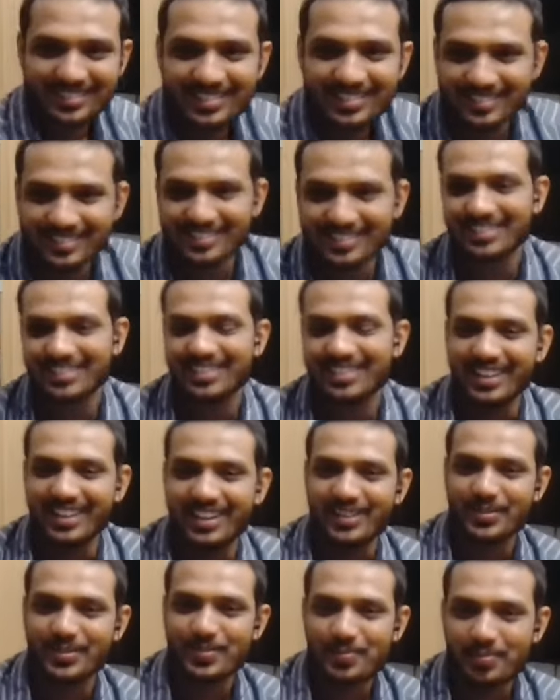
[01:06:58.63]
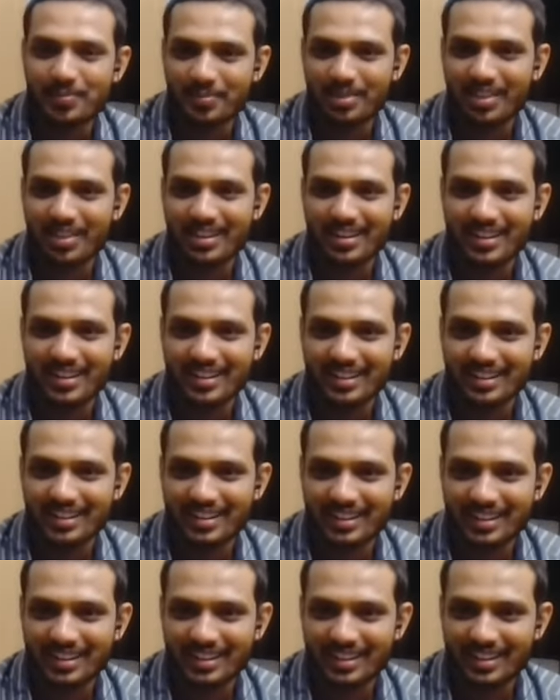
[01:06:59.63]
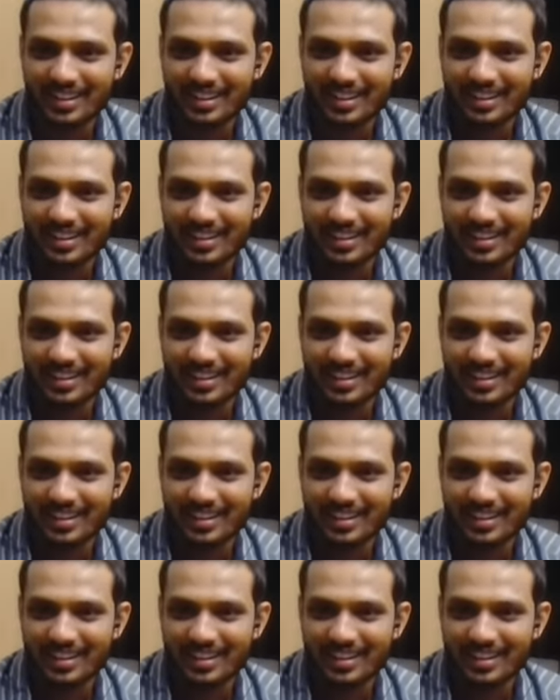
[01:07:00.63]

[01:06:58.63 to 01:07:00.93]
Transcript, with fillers: Okay. Shall we have the question and answer session?